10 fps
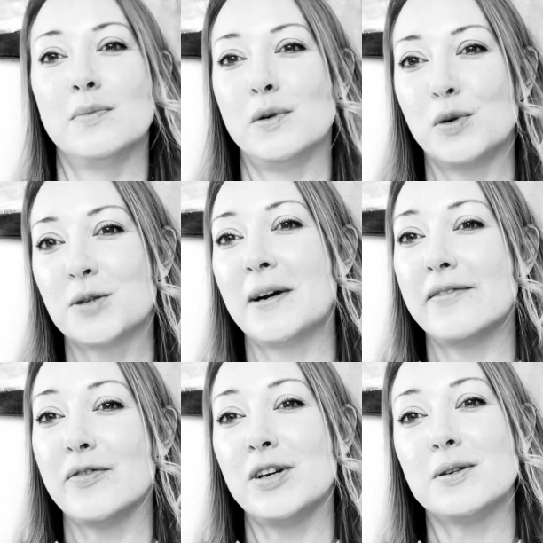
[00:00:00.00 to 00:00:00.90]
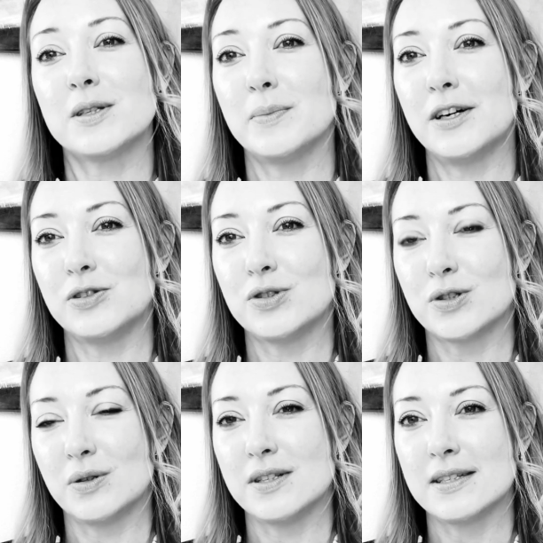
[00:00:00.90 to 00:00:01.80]
watch my other videos about
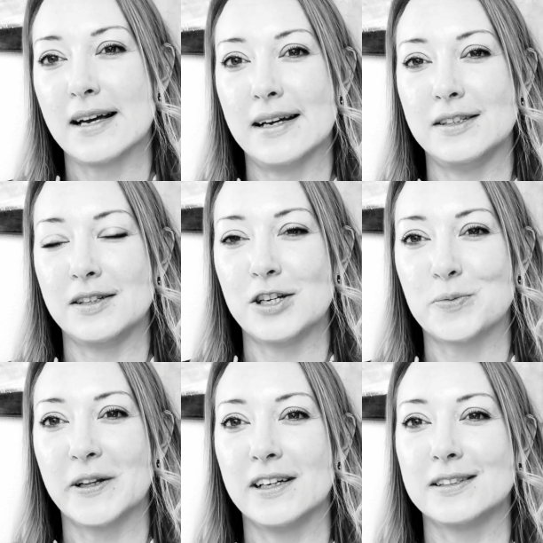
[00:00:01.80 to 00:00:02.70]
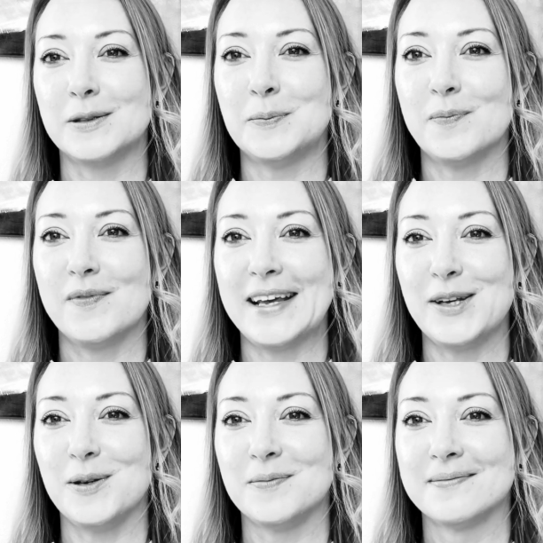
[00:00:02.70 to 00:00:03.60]
insurance and engagement letter thank
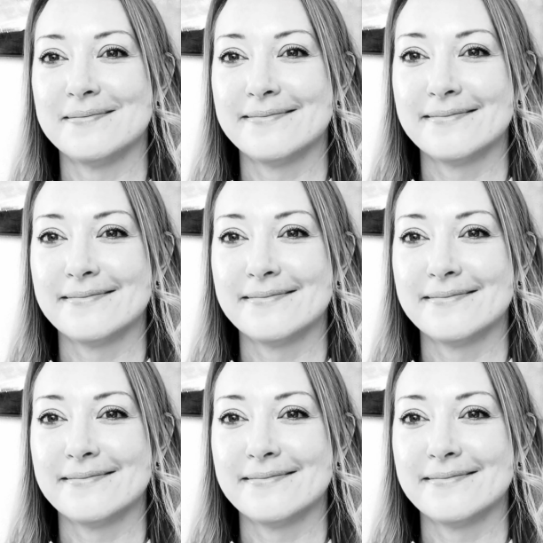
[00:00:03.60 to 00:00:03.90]
you